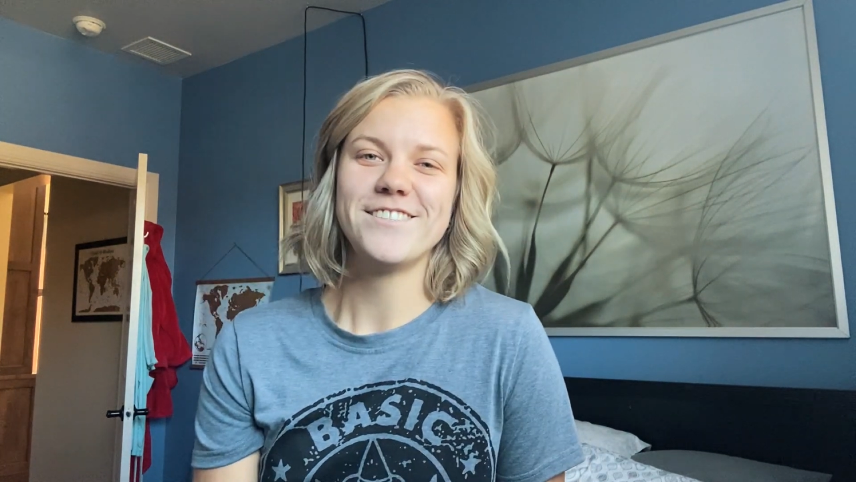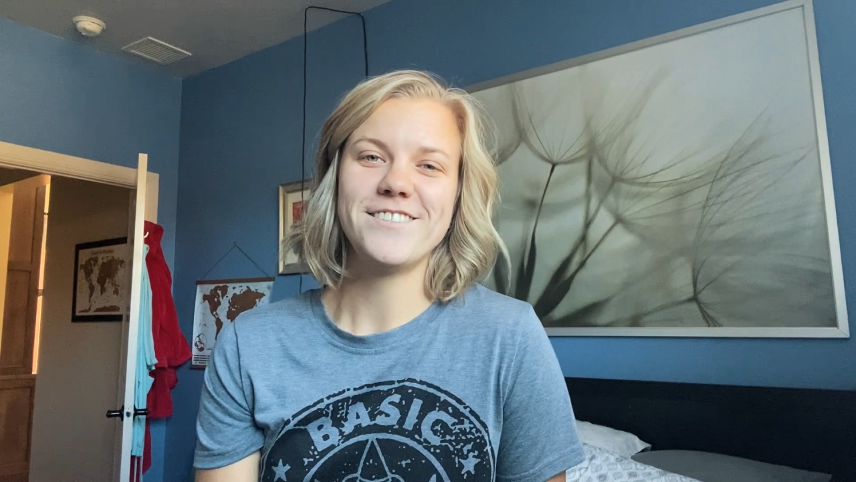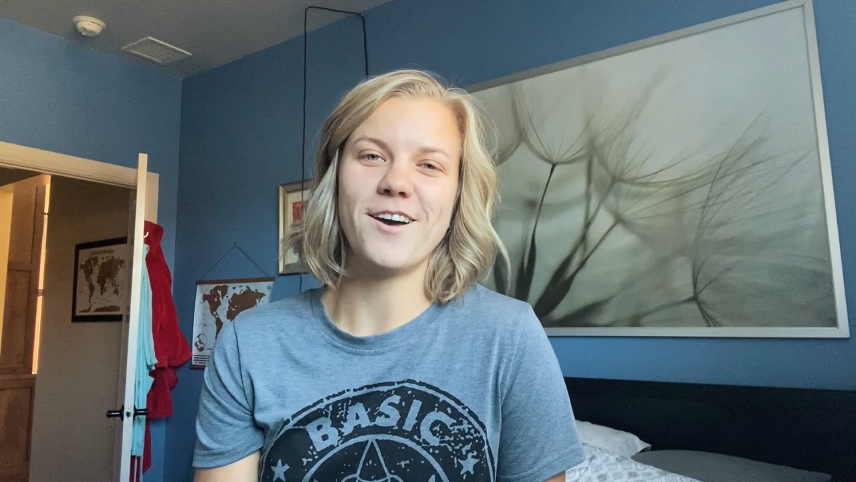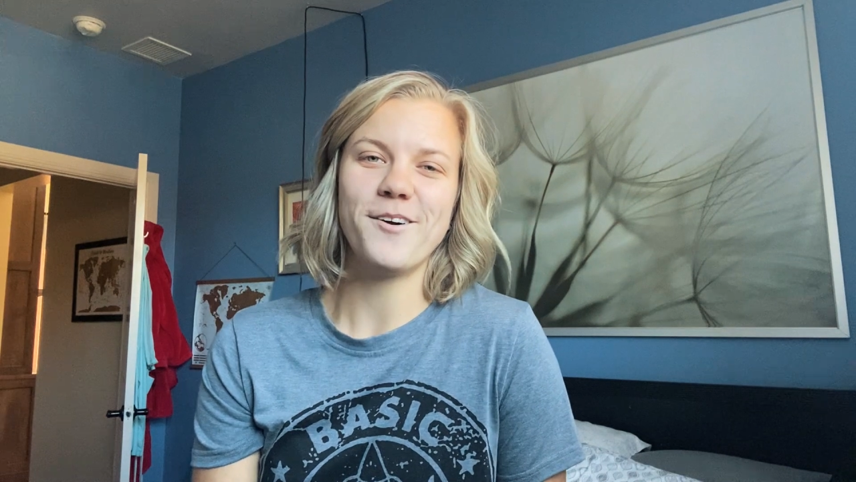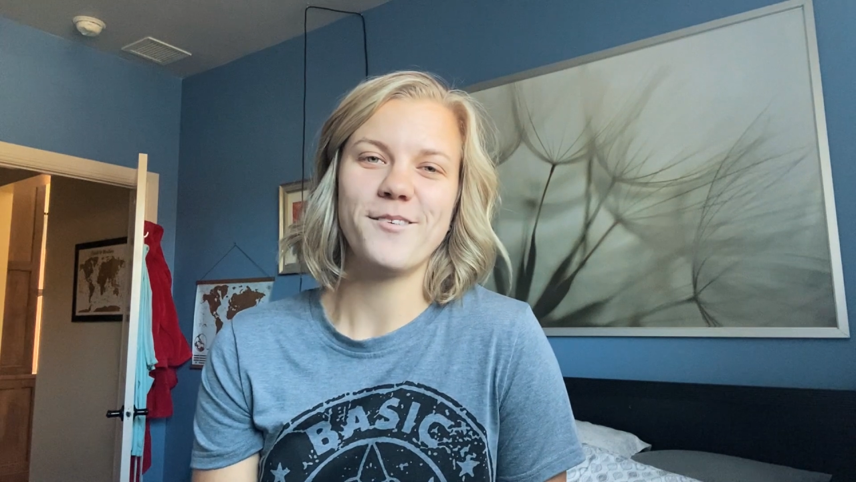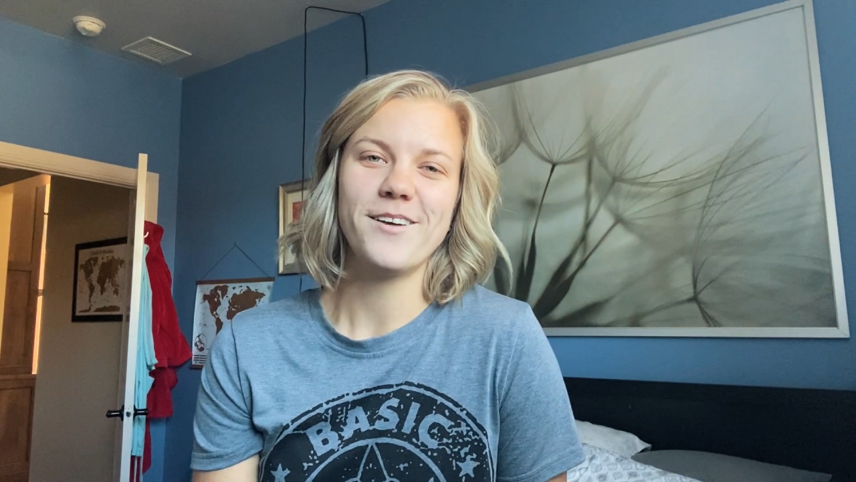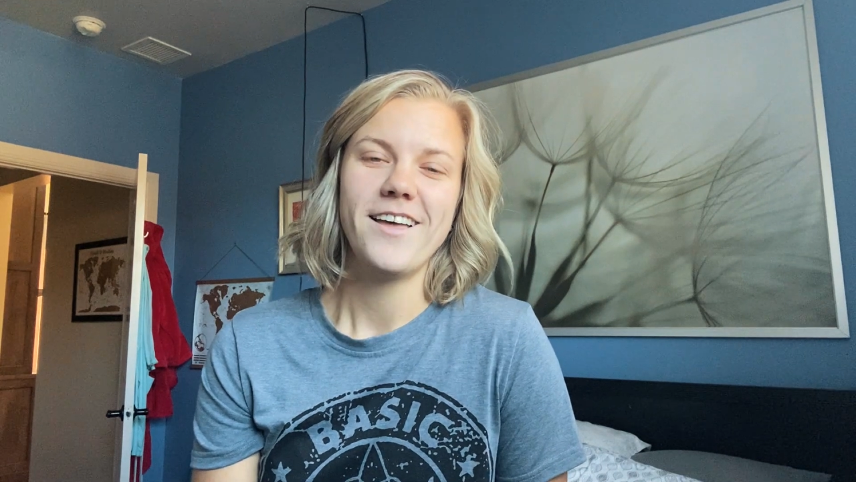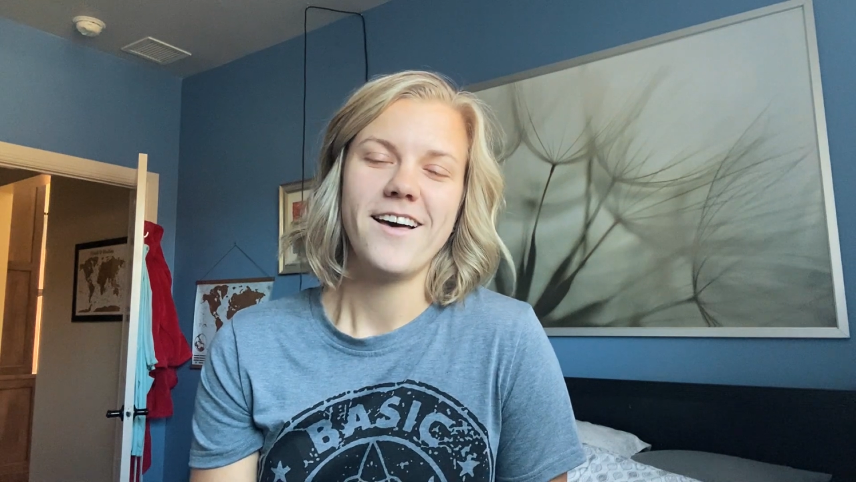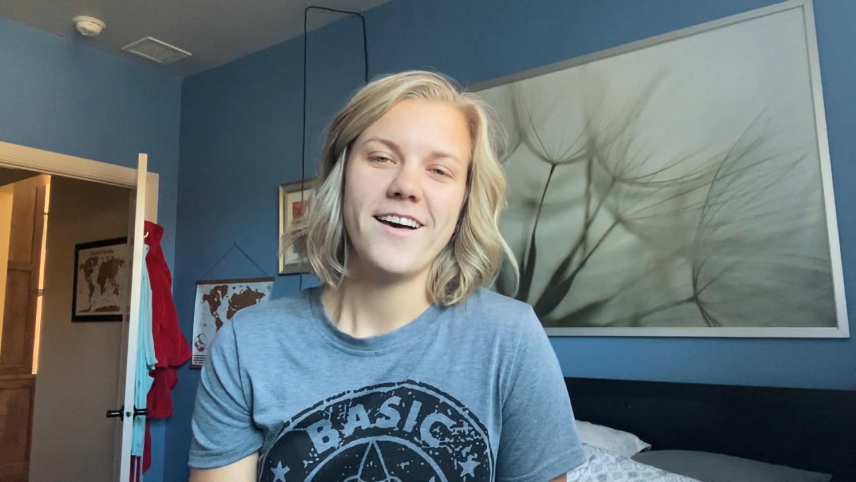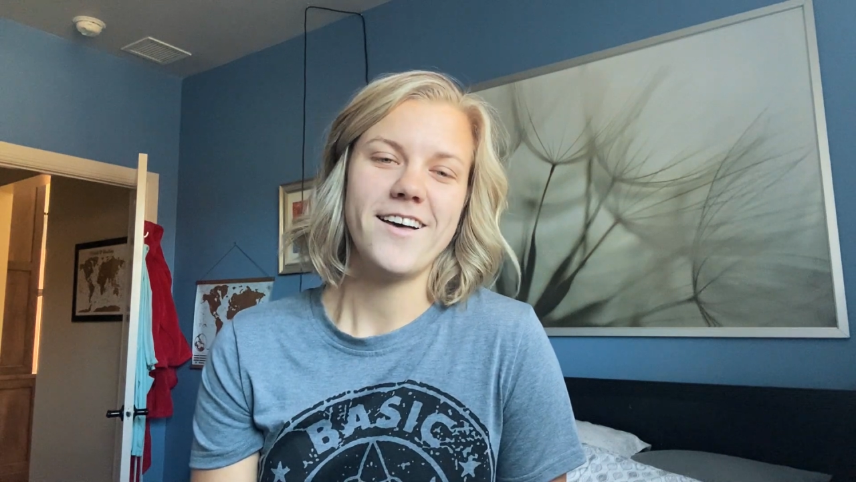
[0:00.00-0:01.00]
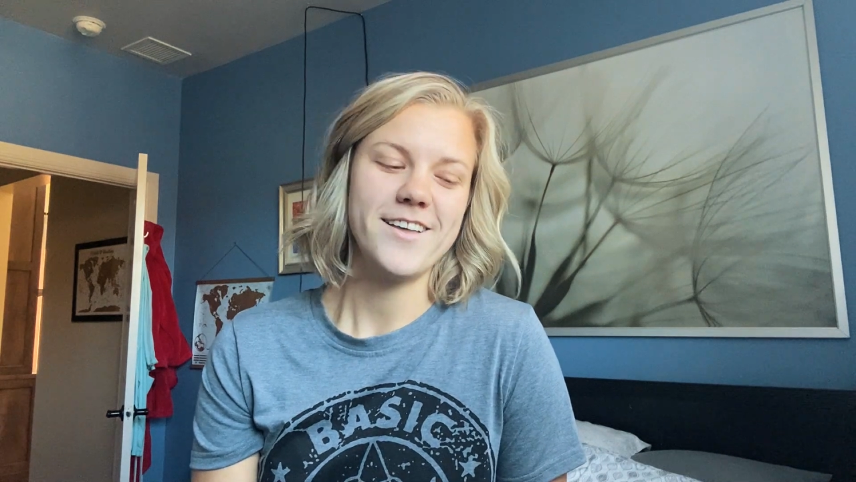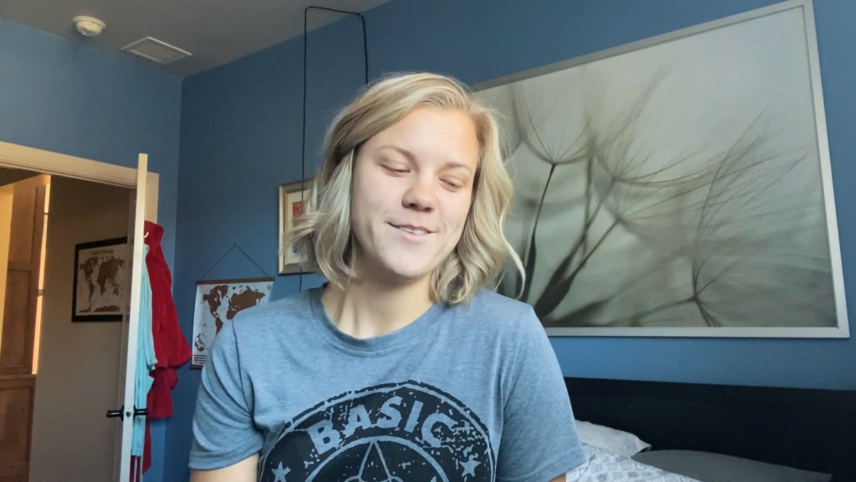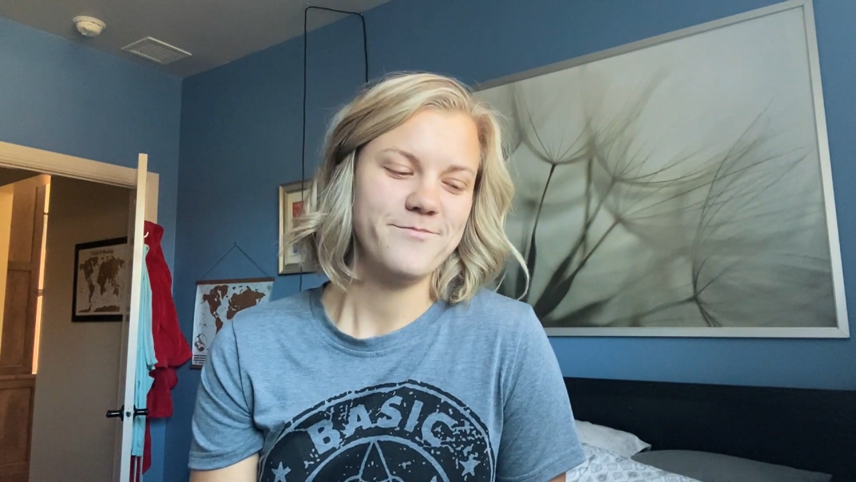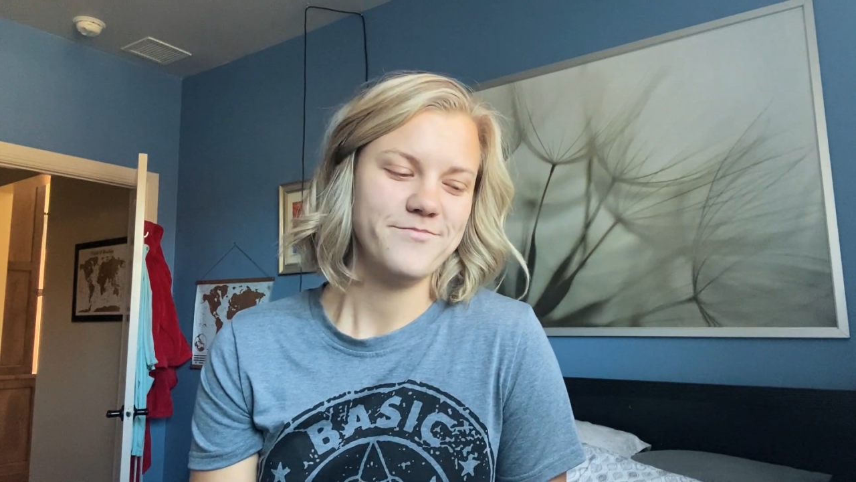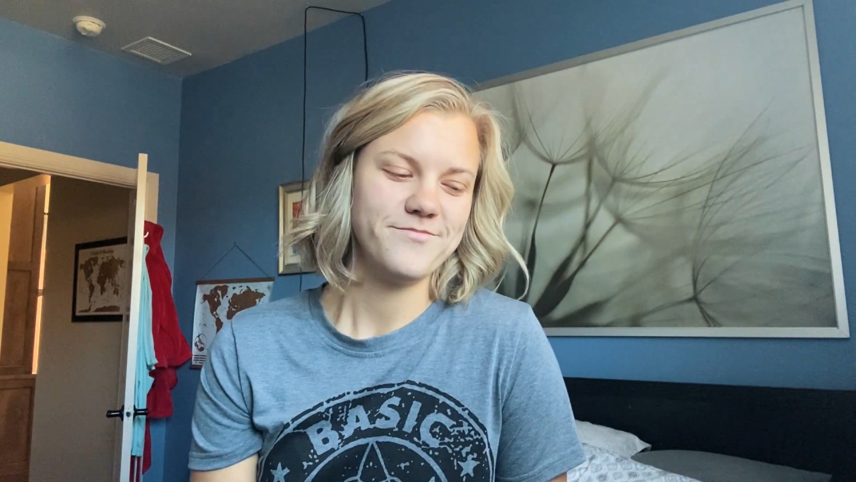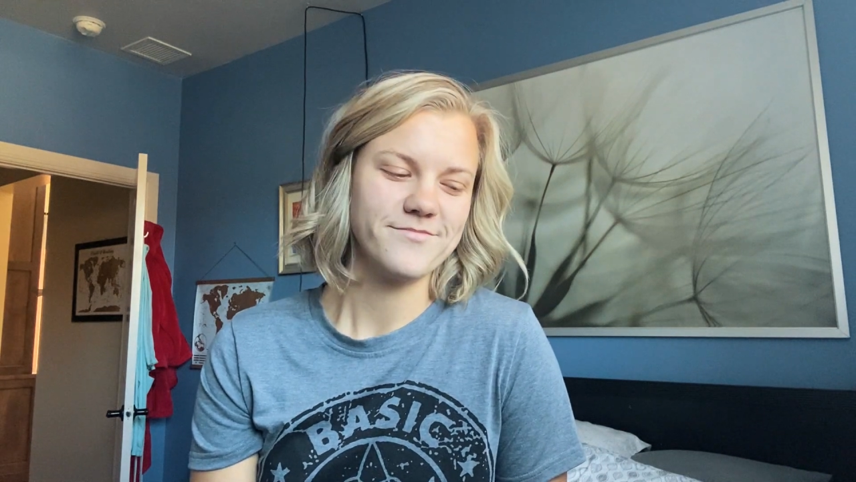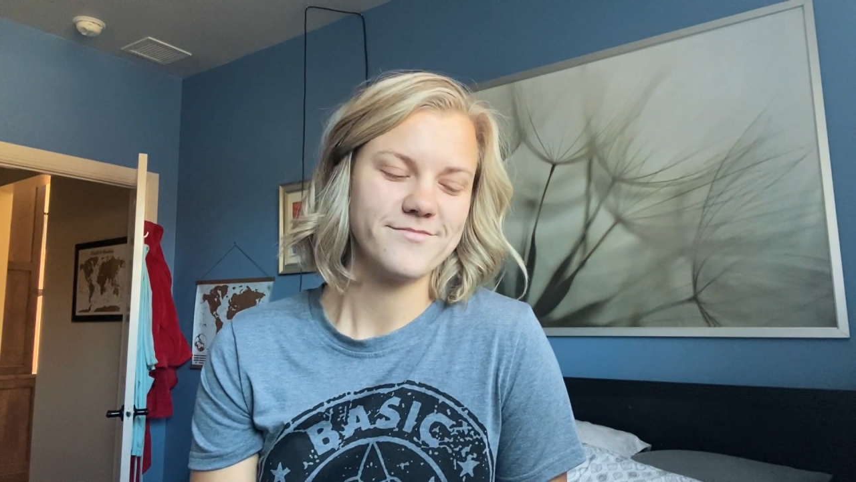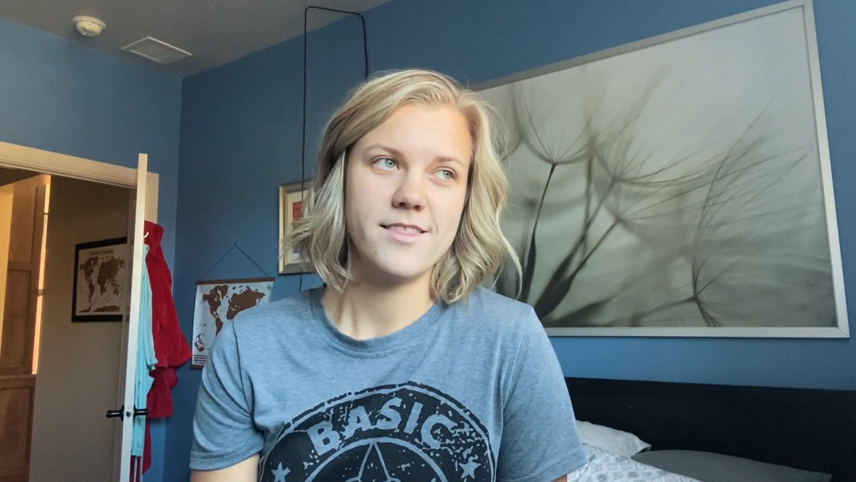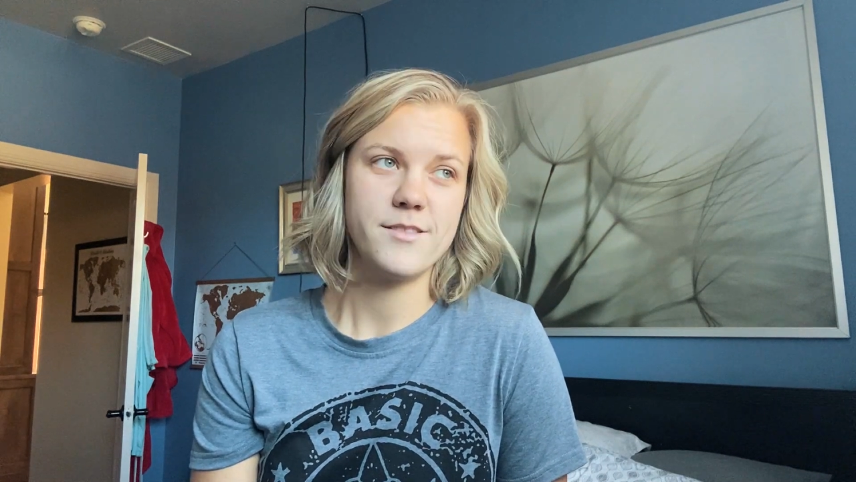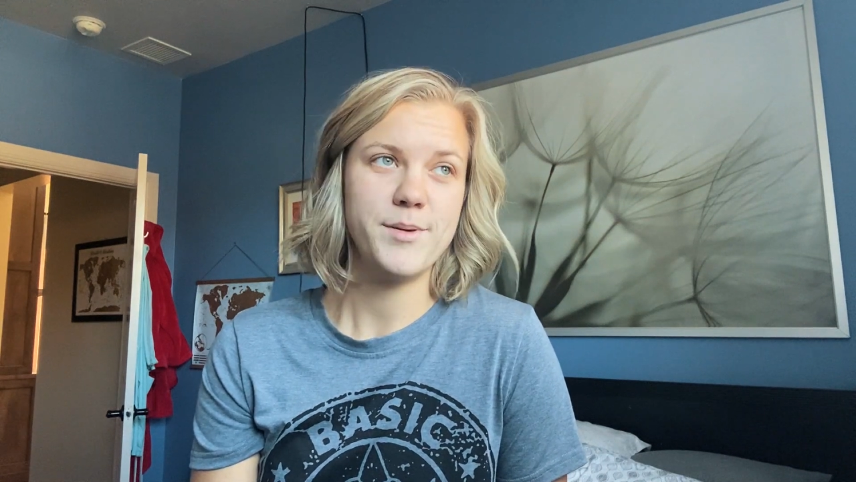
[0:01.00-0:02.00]
So,
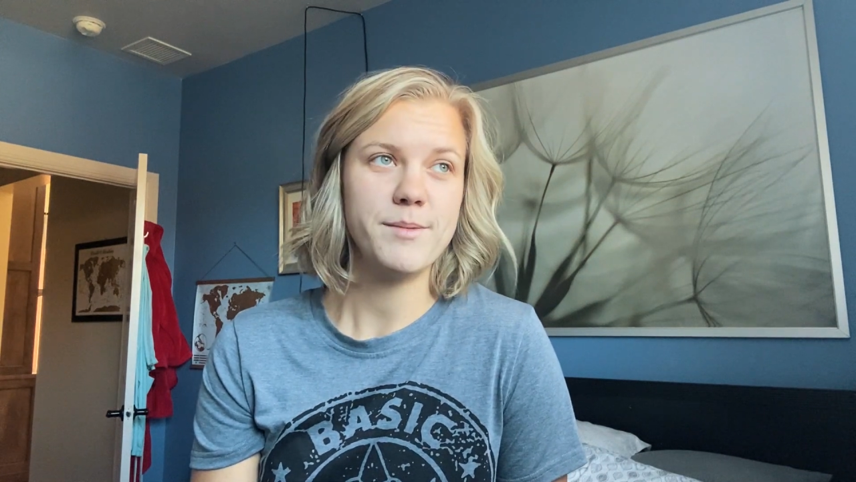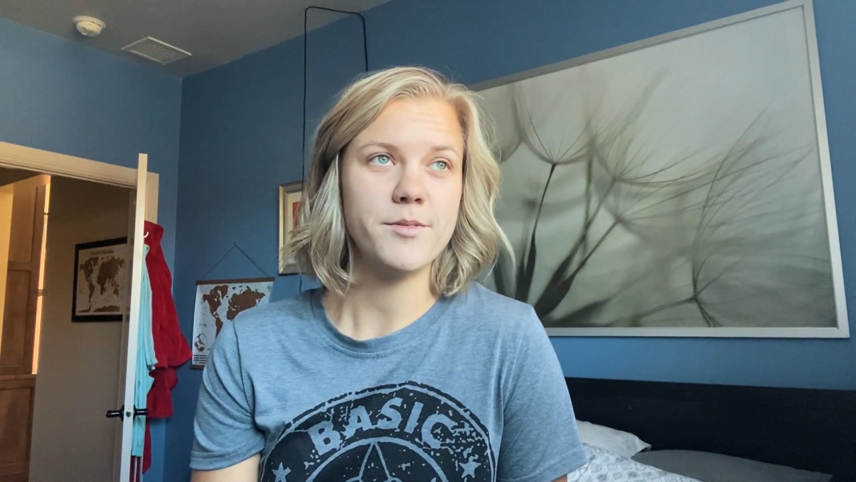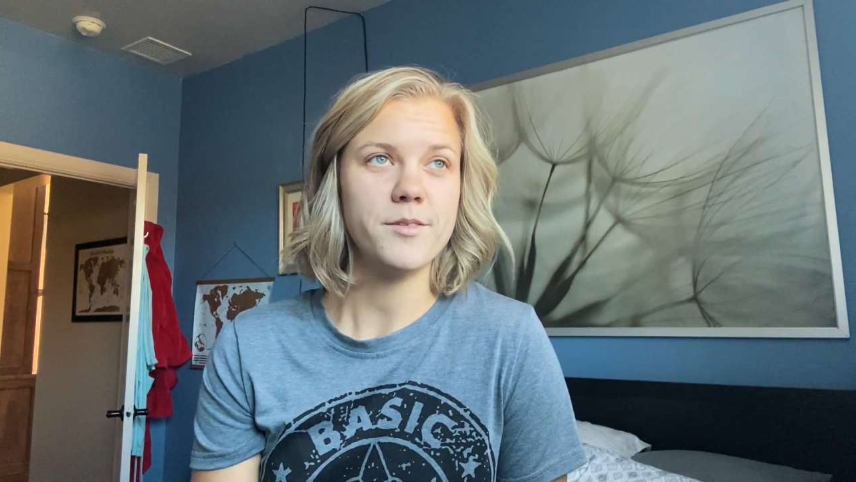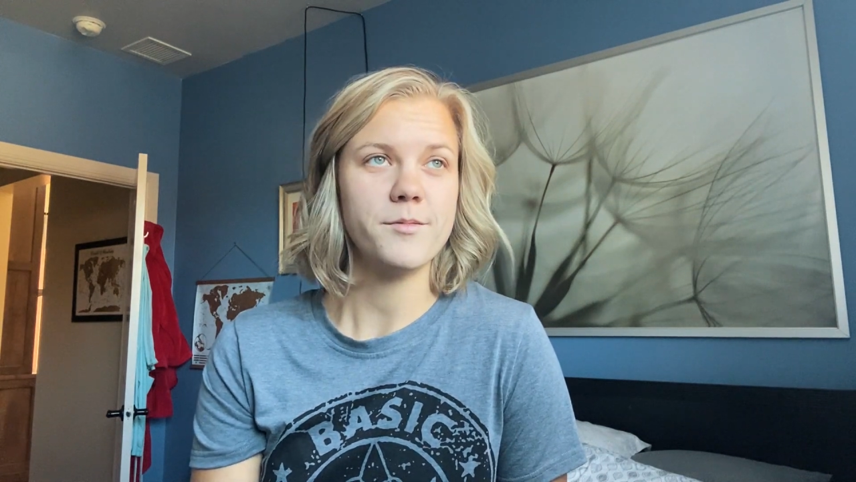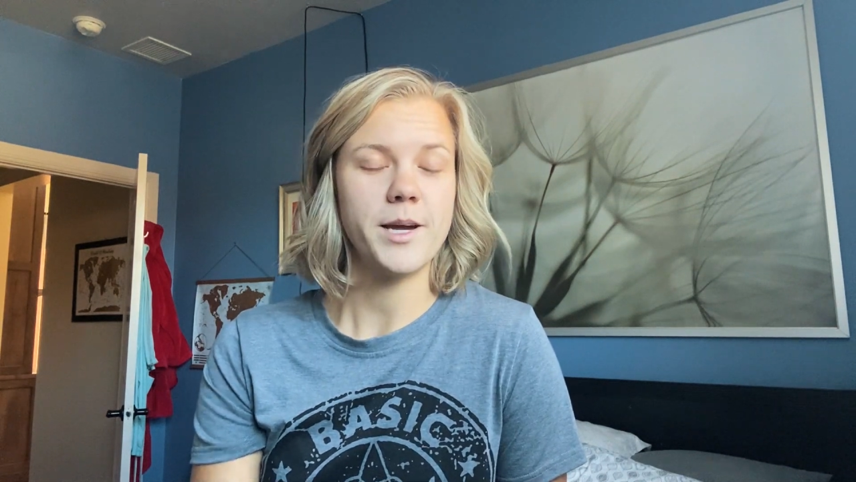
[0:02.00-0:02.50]
the people